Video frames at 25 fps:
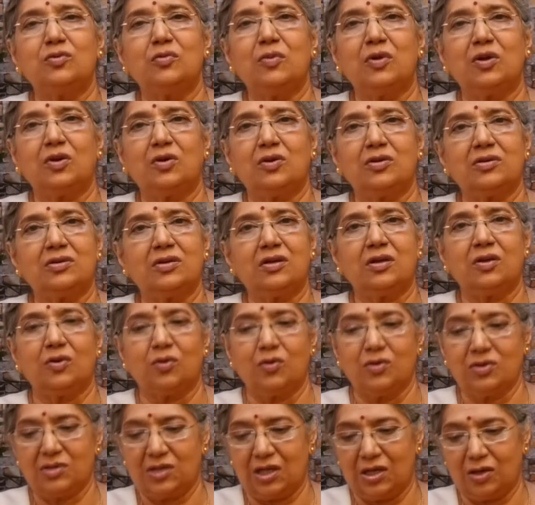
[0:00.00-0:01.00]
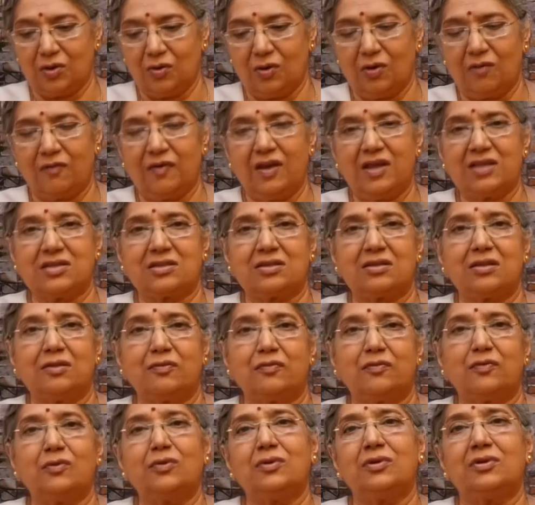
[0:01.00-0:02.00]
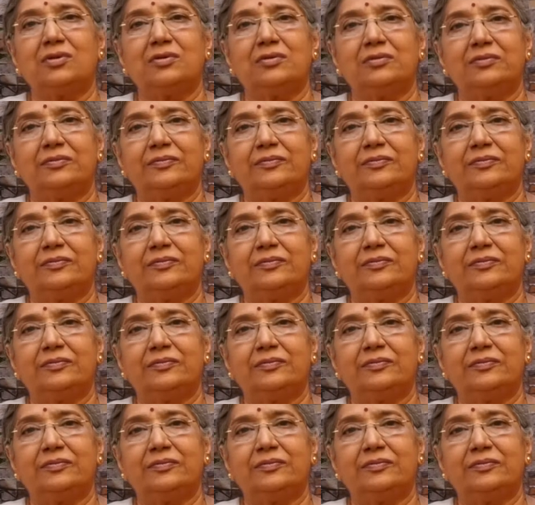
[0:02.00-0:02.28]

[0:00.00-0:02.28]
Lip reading: because he knows that you will waste the food.